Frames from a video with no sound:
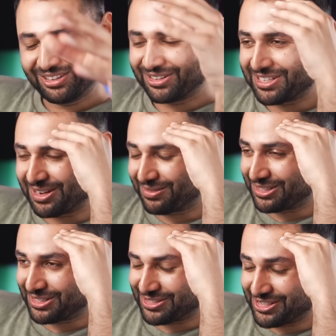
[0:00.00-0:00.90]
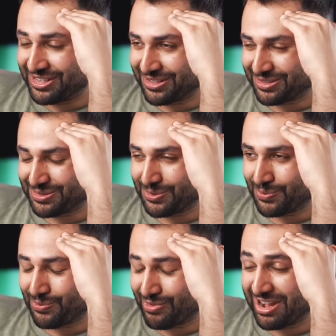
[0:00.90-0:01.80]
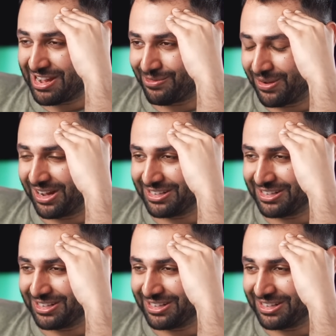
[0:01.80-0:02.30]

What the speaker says: can't tell if this is genius or really, really